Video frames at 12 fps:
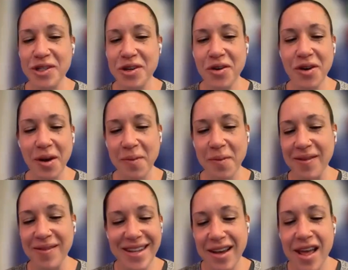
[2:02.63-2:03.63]
I always joke,
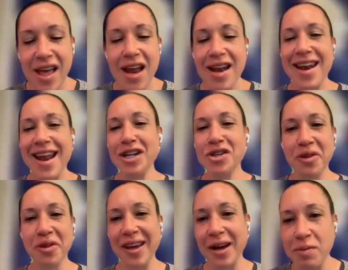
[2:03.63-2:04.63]
it's like
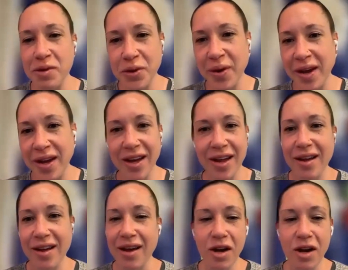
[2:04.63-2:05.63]
naturally I'm doing a